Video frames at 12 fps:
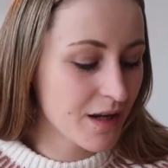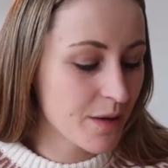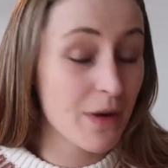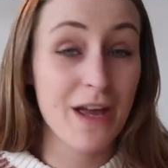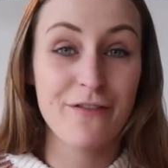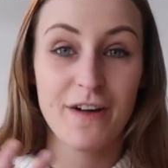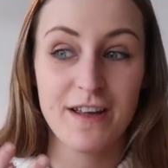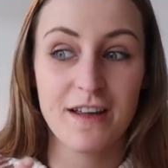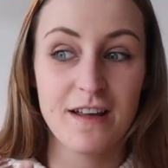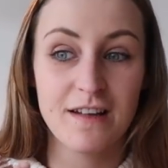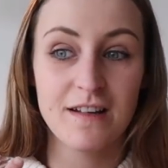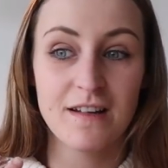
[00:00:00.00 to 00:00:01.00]
But if I
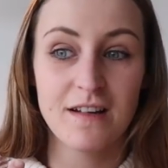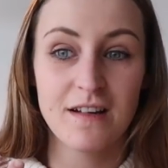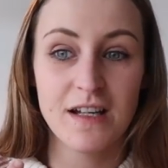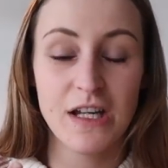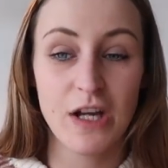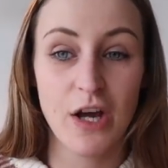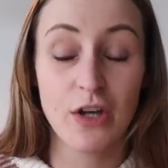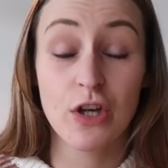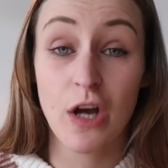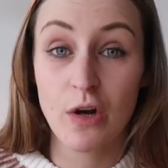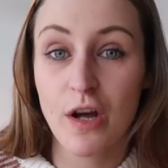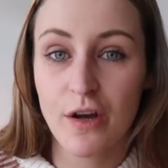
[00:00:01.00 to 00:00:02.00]
can, you know,
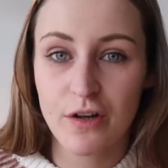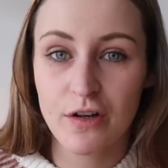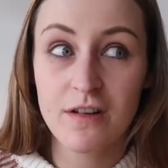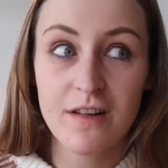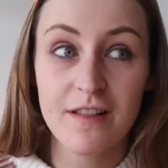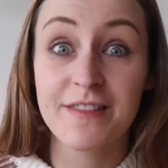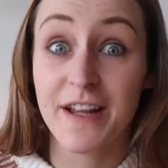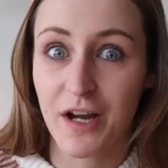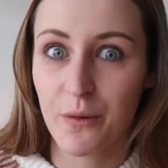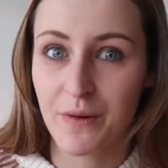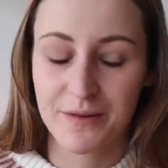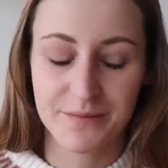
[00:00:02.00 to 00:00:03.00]
go local, then
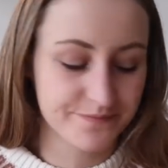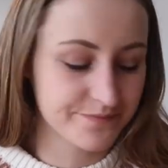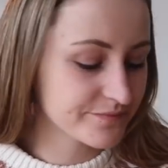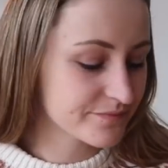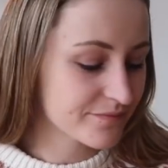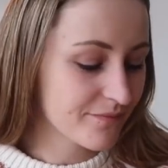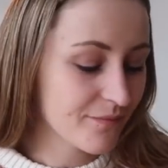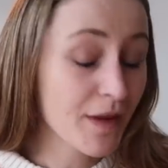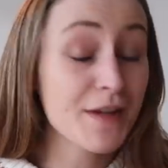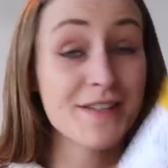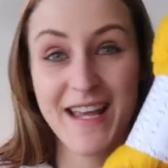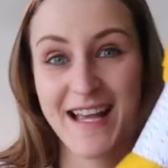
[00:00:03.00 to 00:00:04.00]
I will.
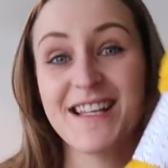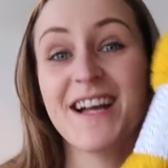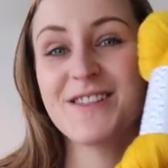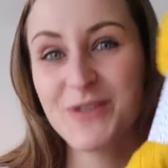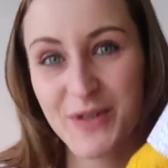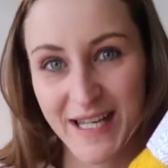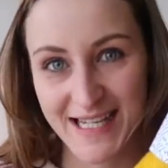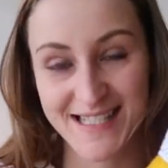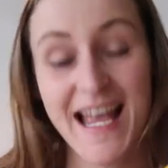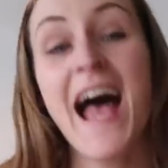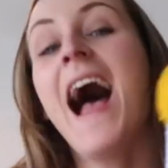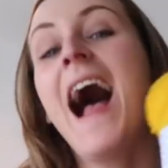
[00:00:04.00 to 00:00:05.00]
So yes, I saw this.
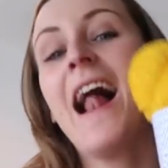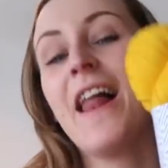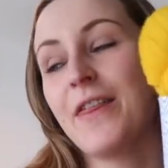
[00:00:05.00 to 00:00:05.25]
I